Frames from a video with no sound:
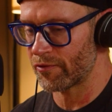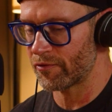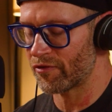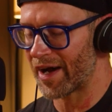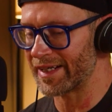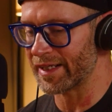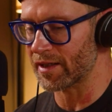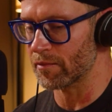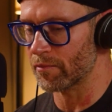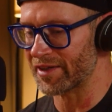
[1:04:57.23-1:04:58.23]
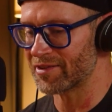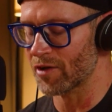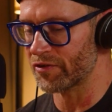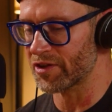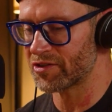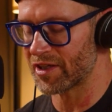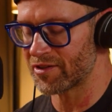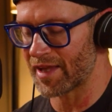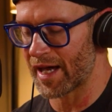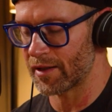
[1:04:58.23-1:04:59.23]
finding myself in the
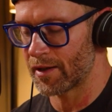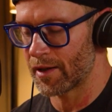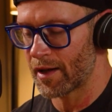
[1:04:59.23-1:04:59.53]
sense that